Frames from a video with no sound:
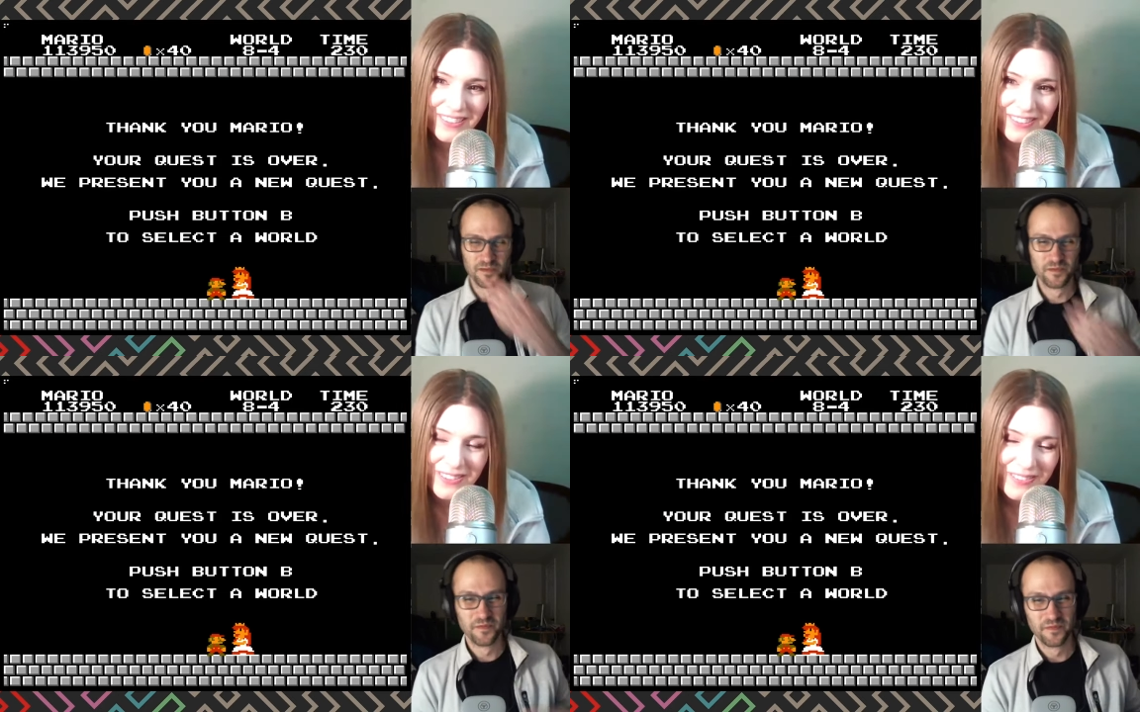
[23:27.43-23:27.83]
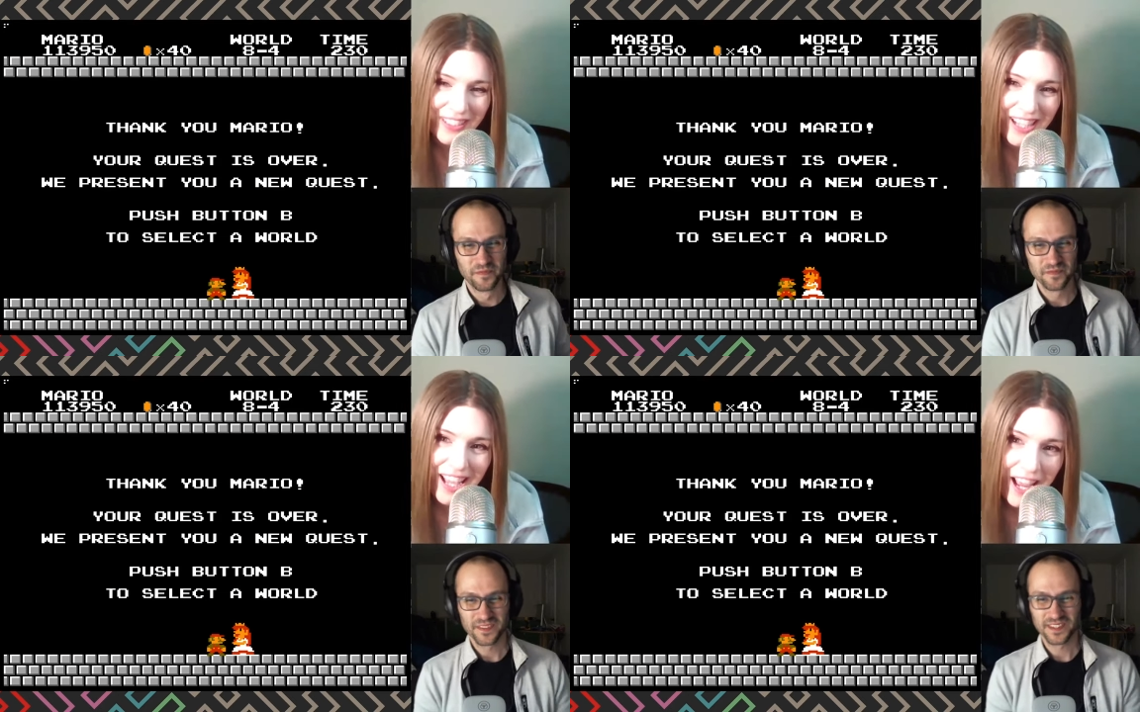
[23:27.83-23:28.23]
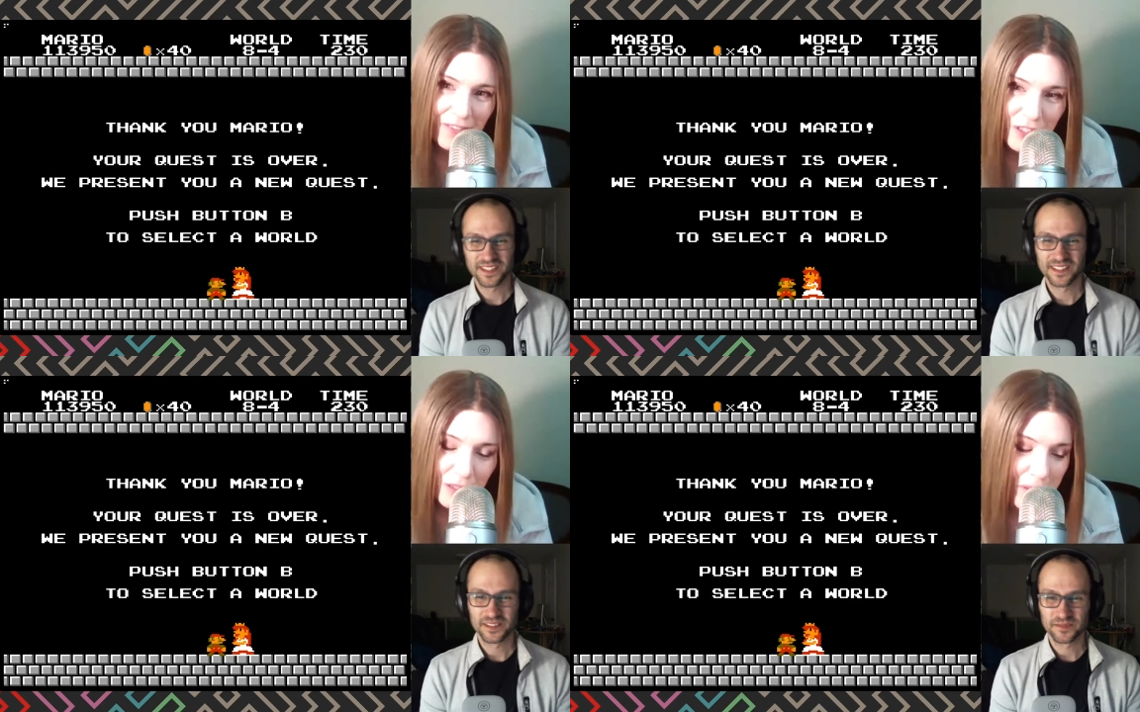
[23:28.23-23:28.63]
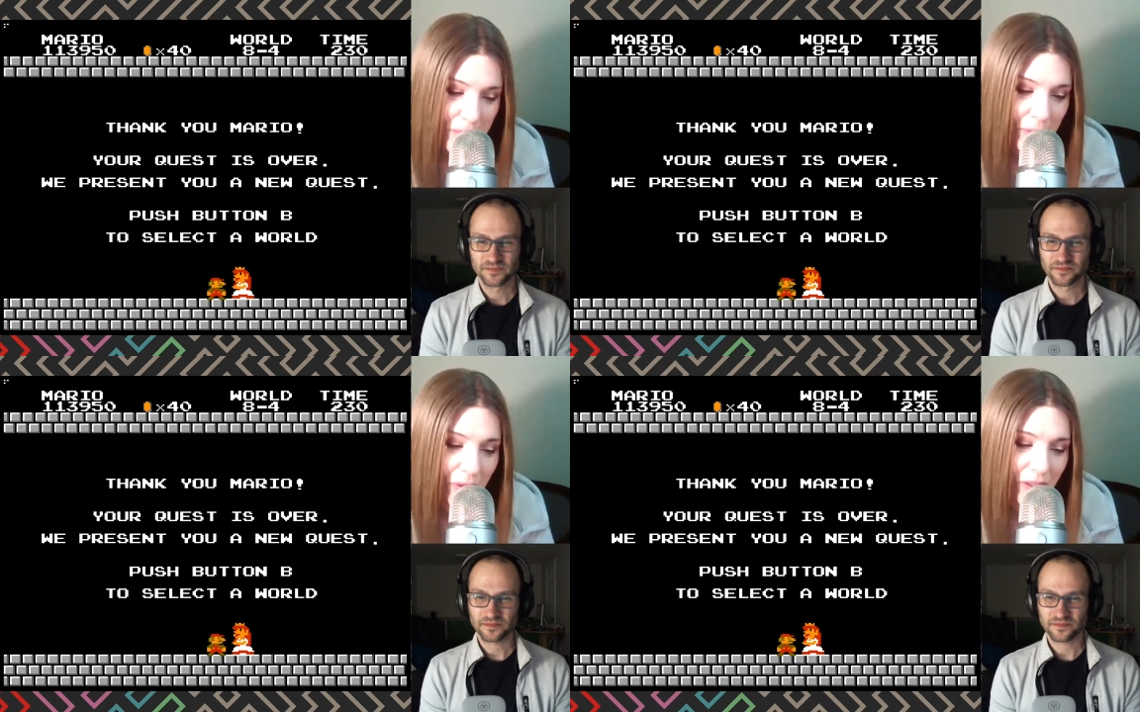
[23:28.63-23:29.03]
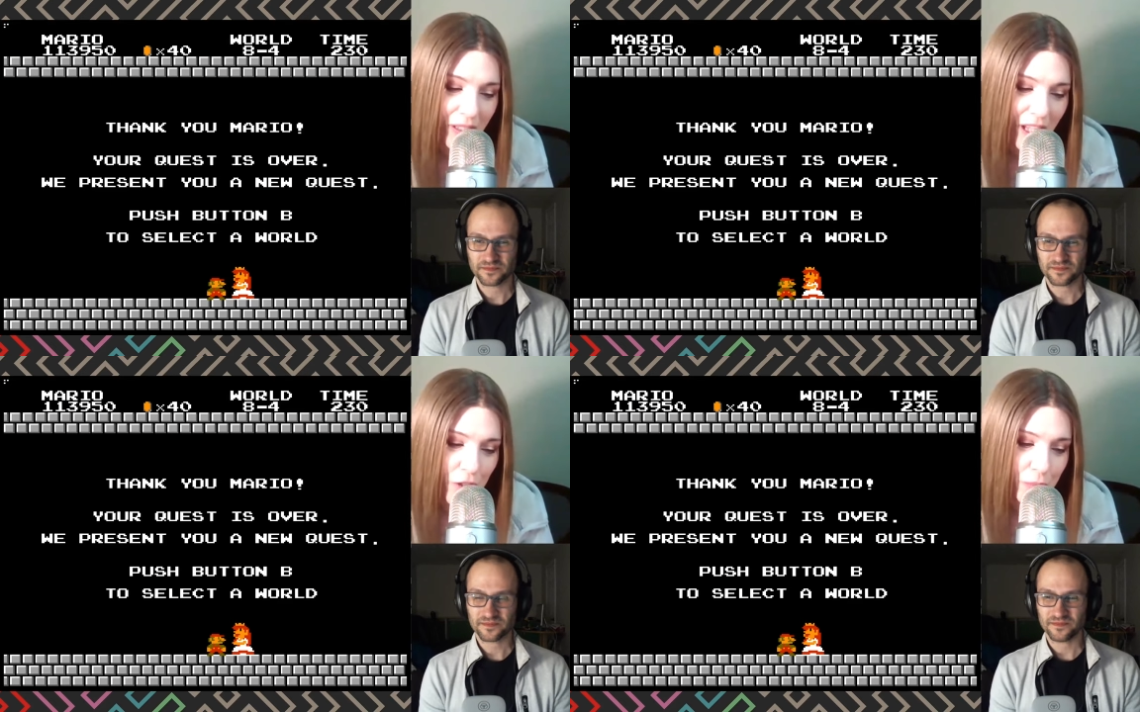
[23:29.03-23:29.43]
Speaker 1: oh my god. I've seen people
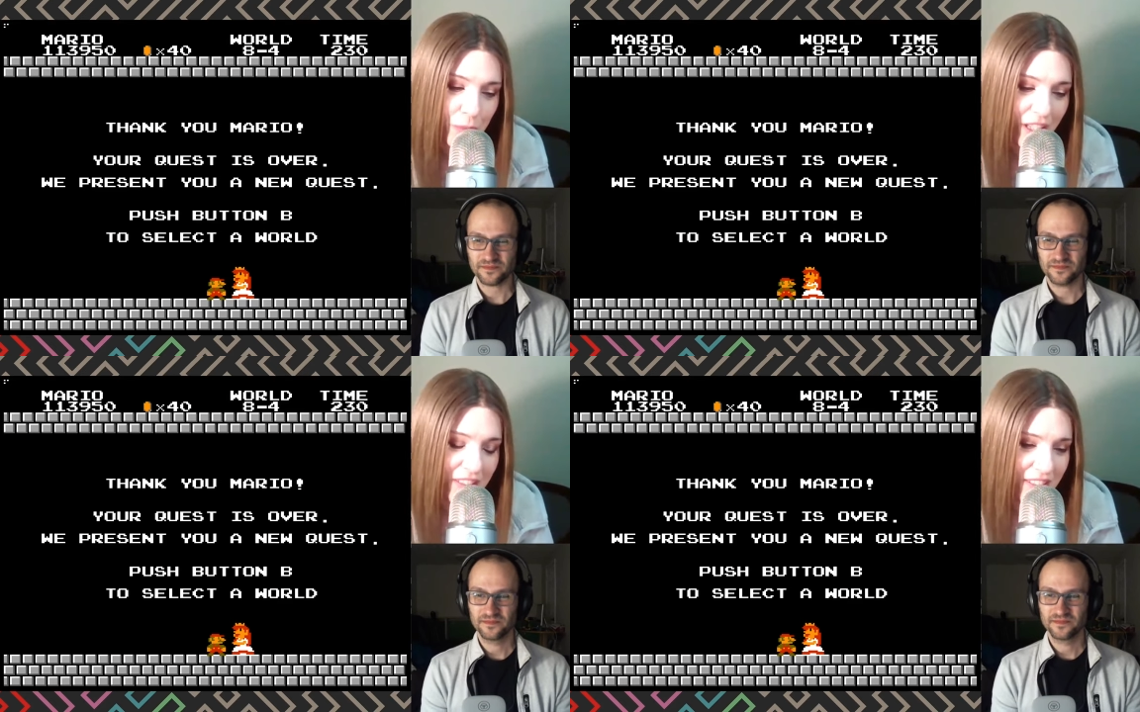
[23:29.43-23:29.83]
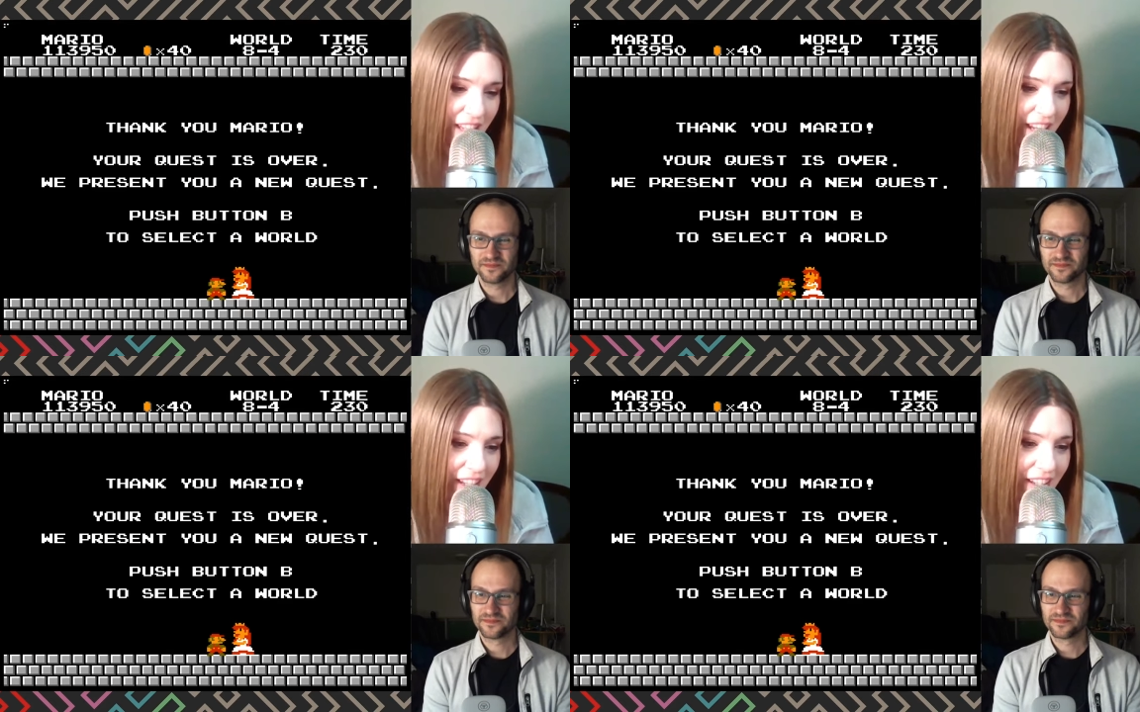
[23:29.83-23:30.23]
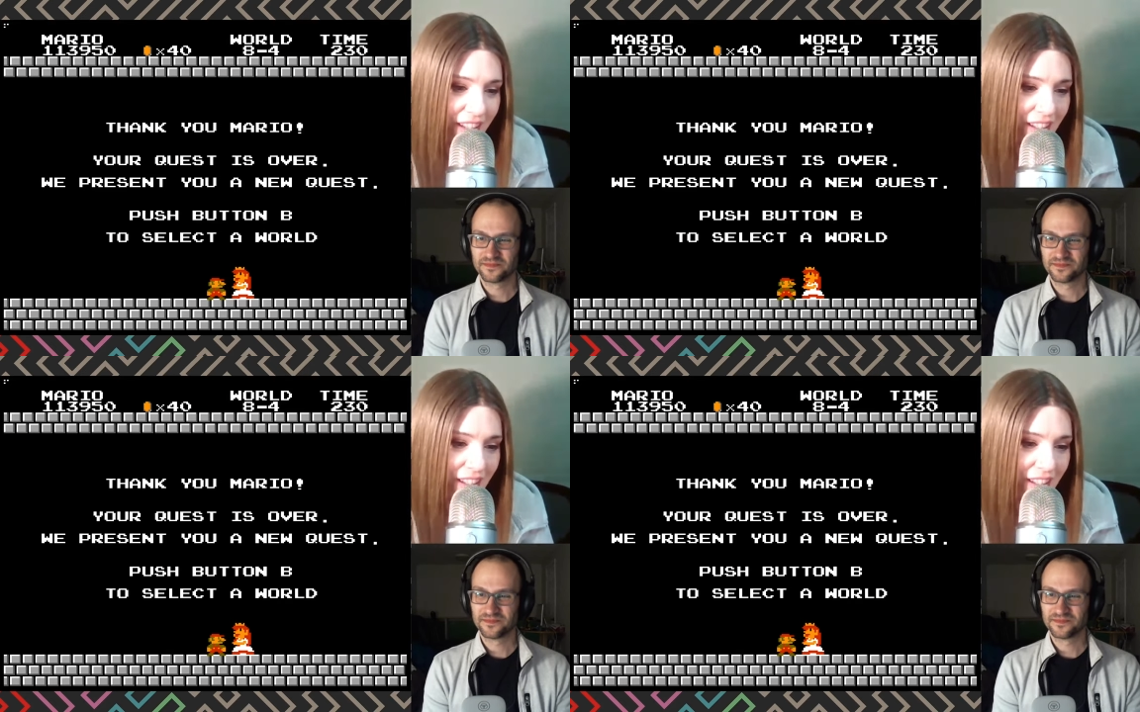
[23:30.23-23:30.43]
cosplay as like